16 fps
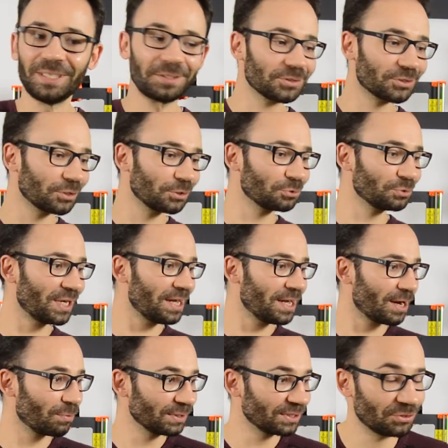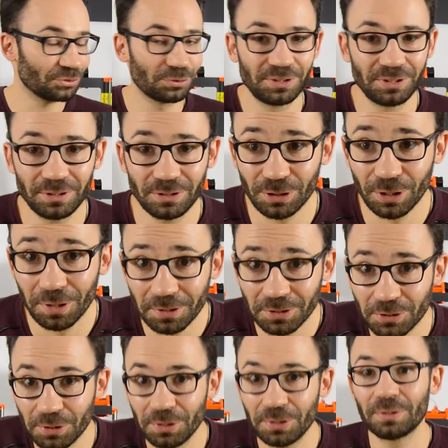So today I wanted to talk
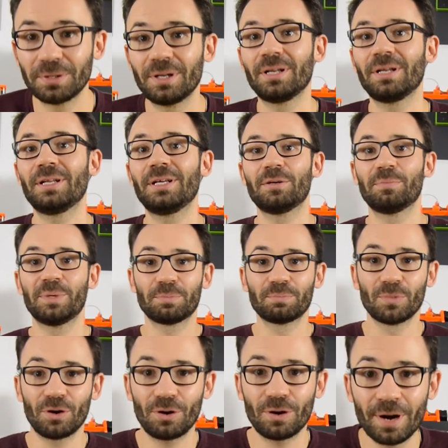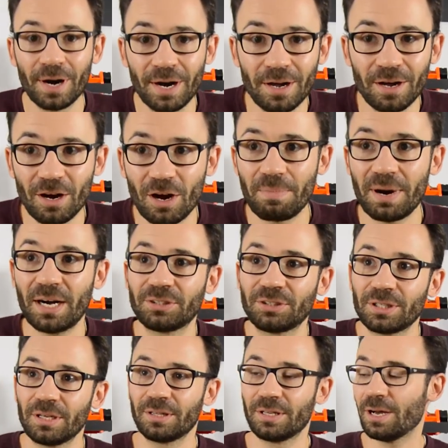to you a little bit more about
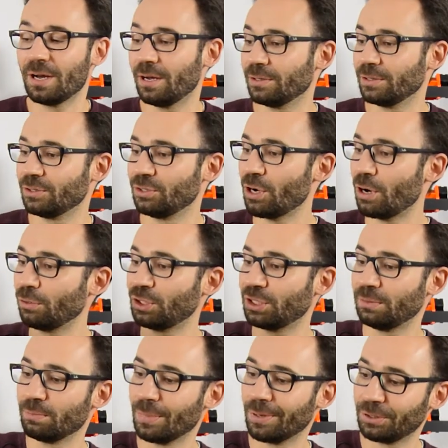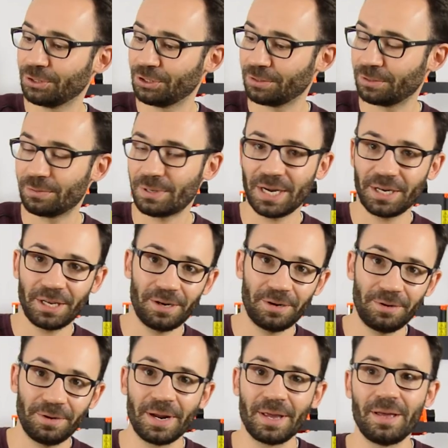the dosing module right
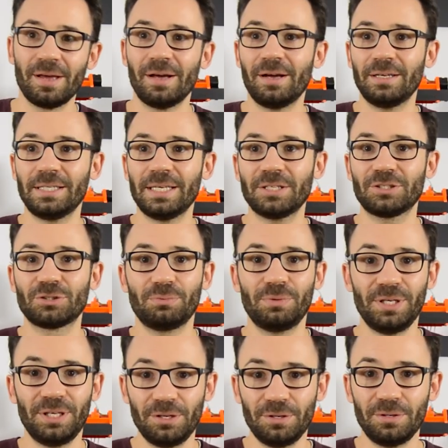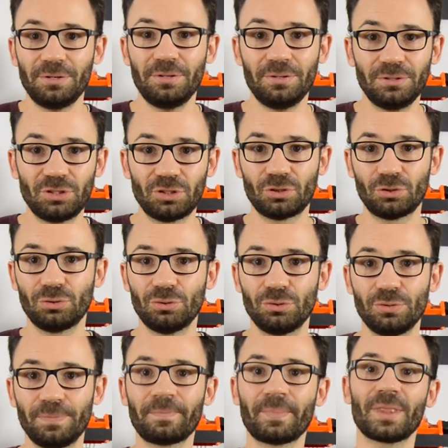here that we use
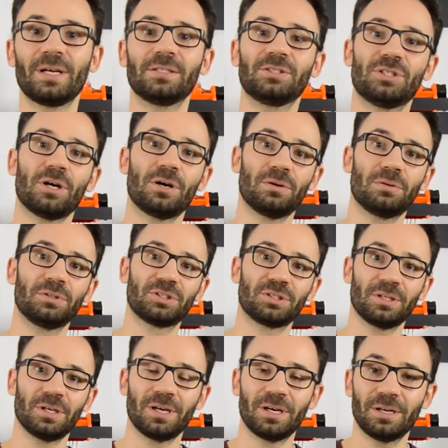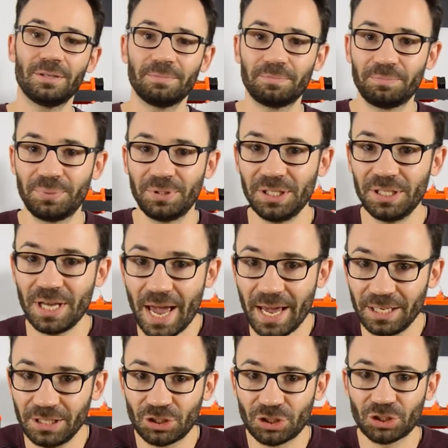to dose
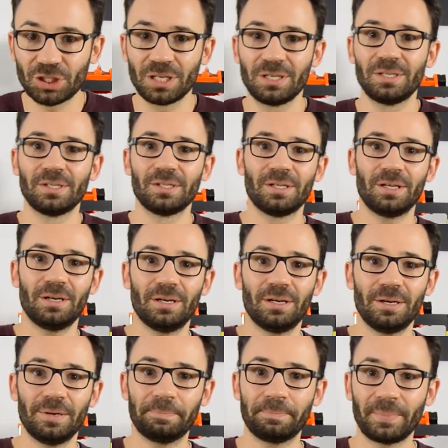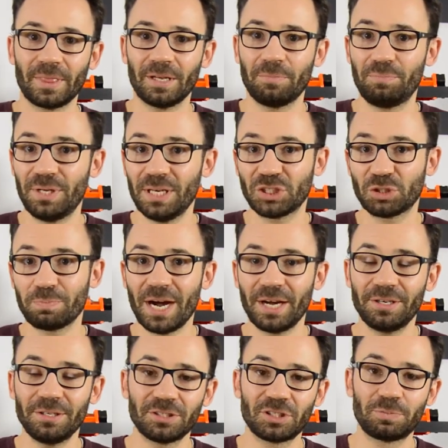pH, pH
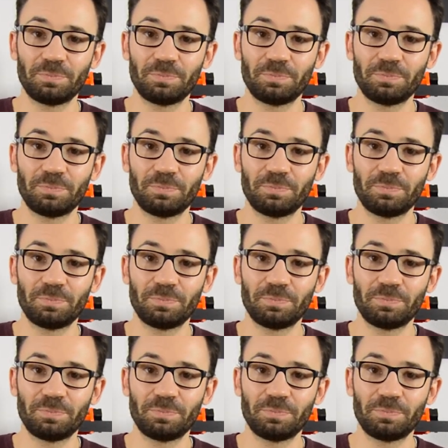minus,